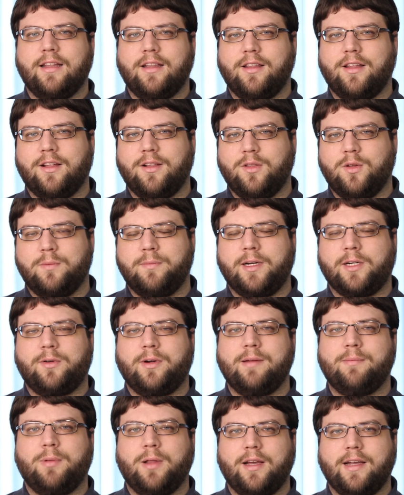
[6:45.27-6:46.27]
The
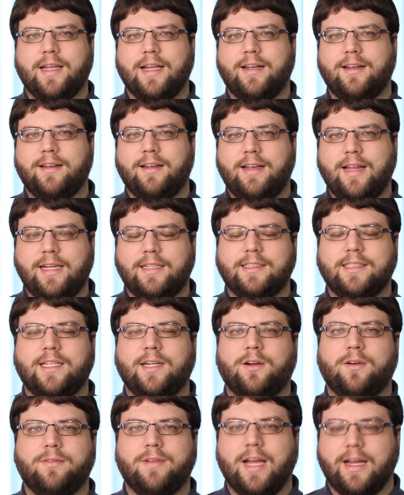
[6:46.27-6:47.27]
Lumetri plugin takes
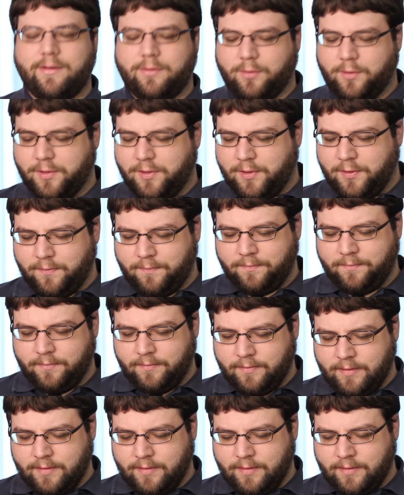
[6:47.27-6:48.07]
care of that for you.